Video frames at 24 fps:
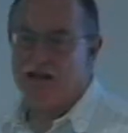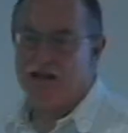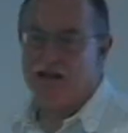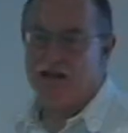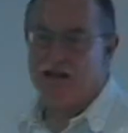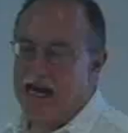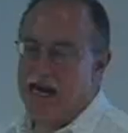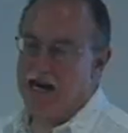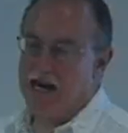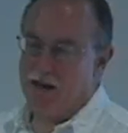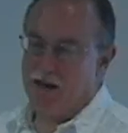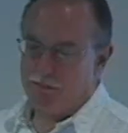
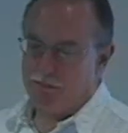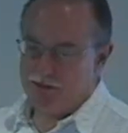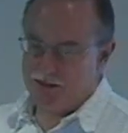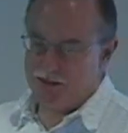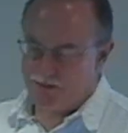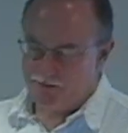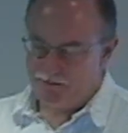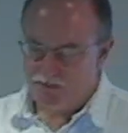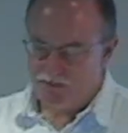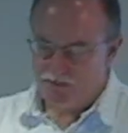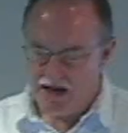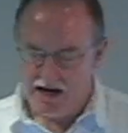
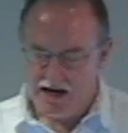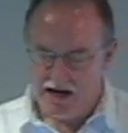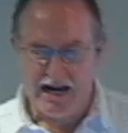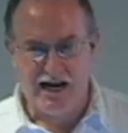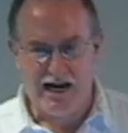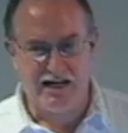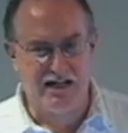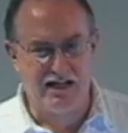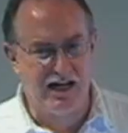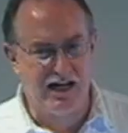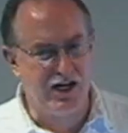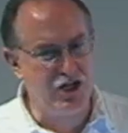games.
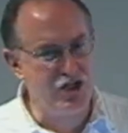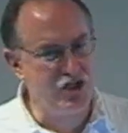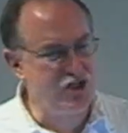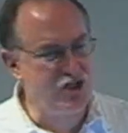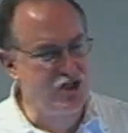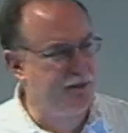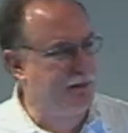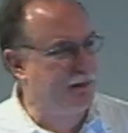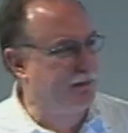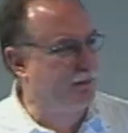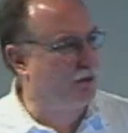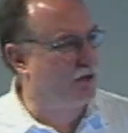And the
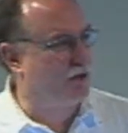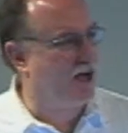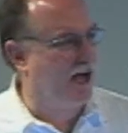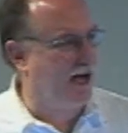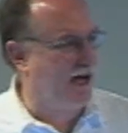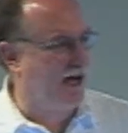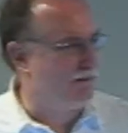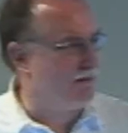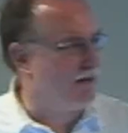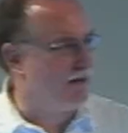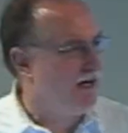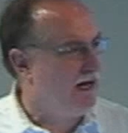industry people
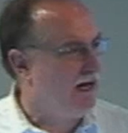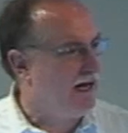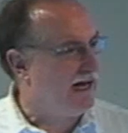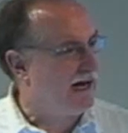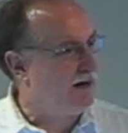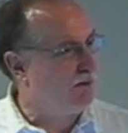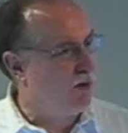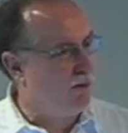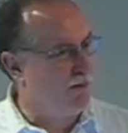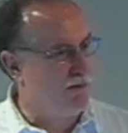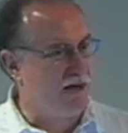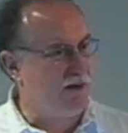come
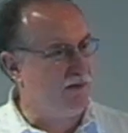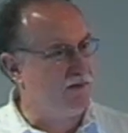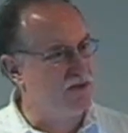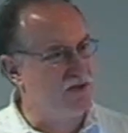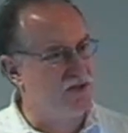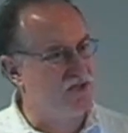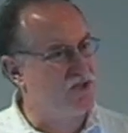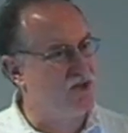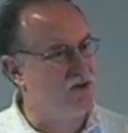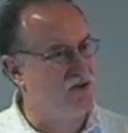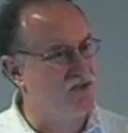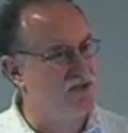and will meet with the
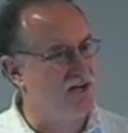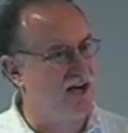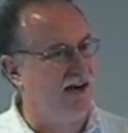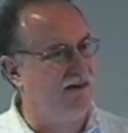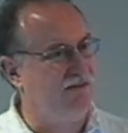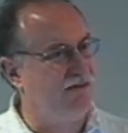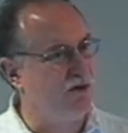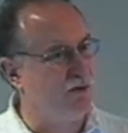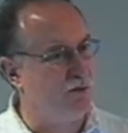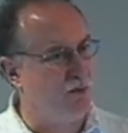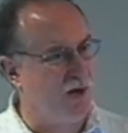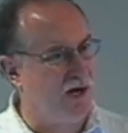students
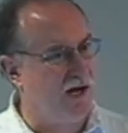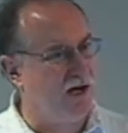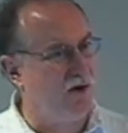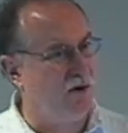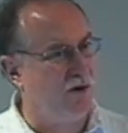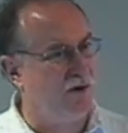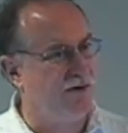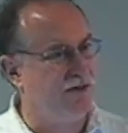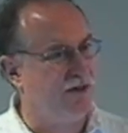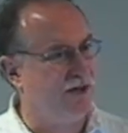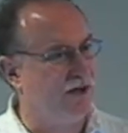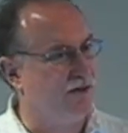every week,
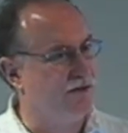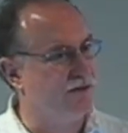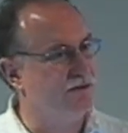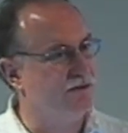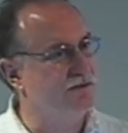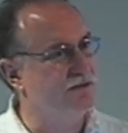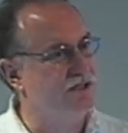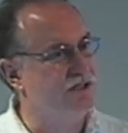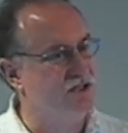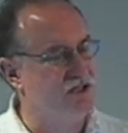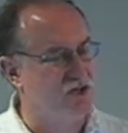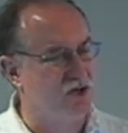or they'll,
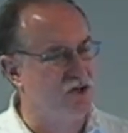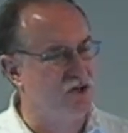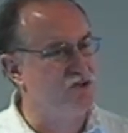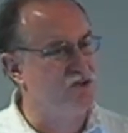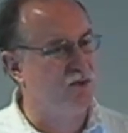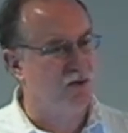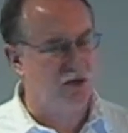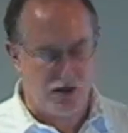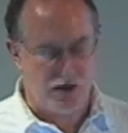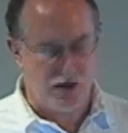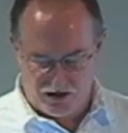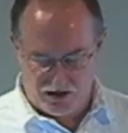the students will
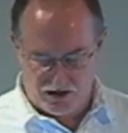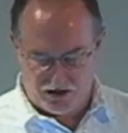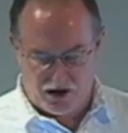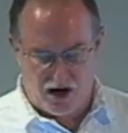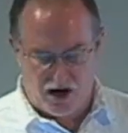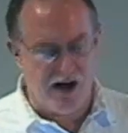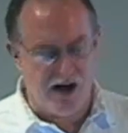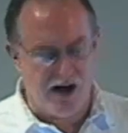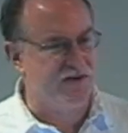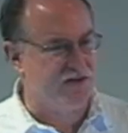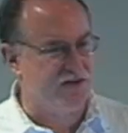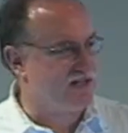go to their
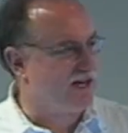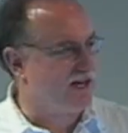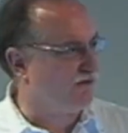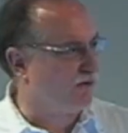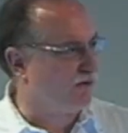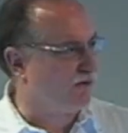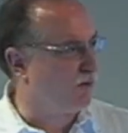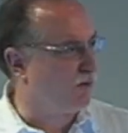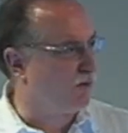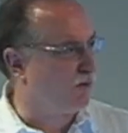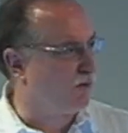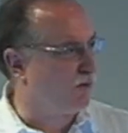office every
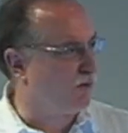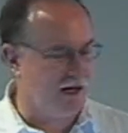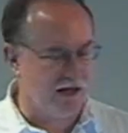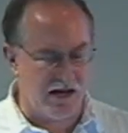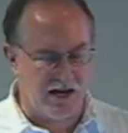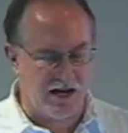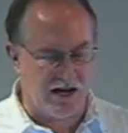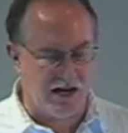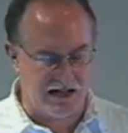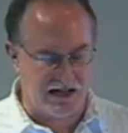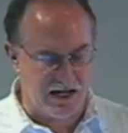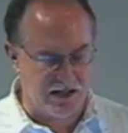week in
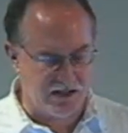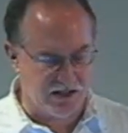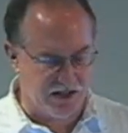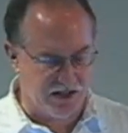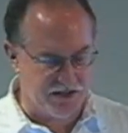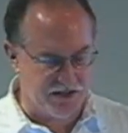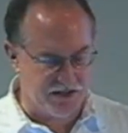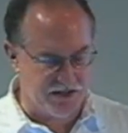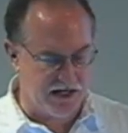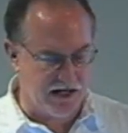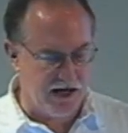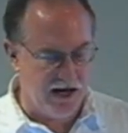Los
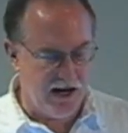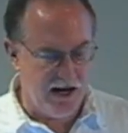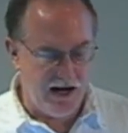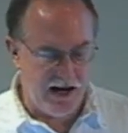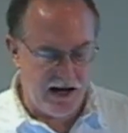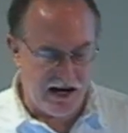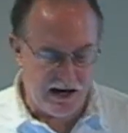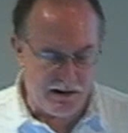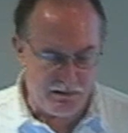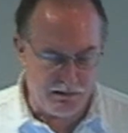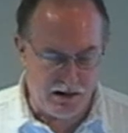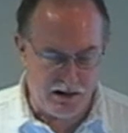Angeles and,
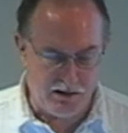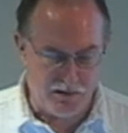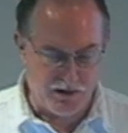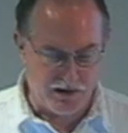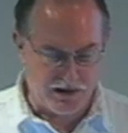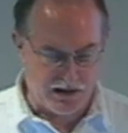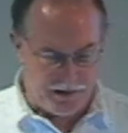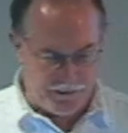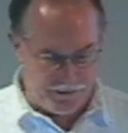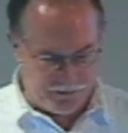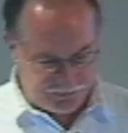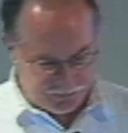and meet with
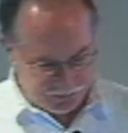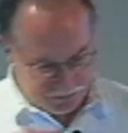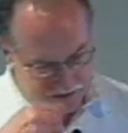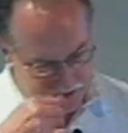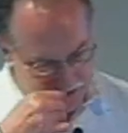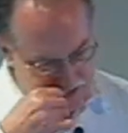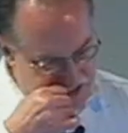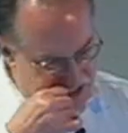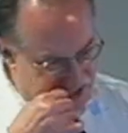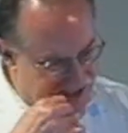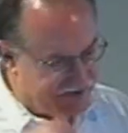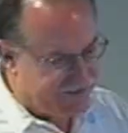them.
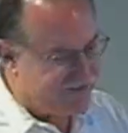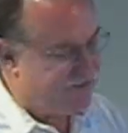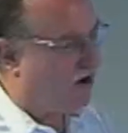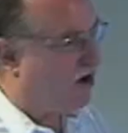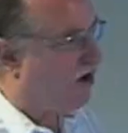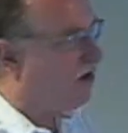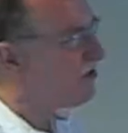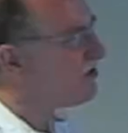So the fall